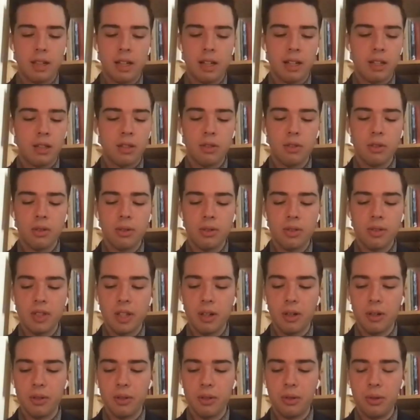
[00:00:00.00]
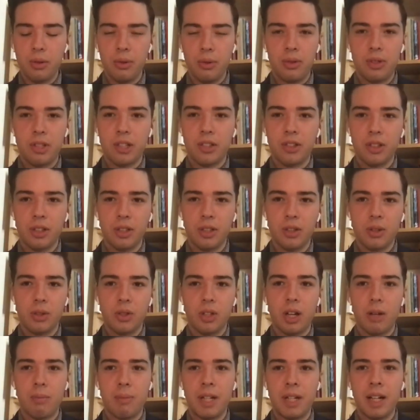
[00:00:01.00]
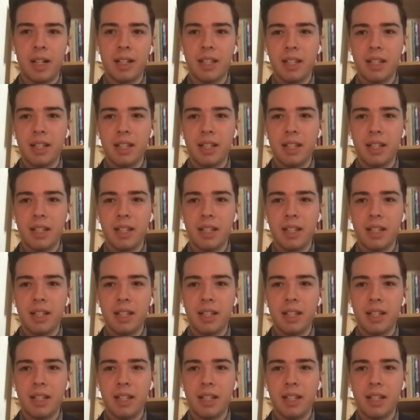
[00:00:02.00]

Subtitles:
I can so see her do such a good job in that.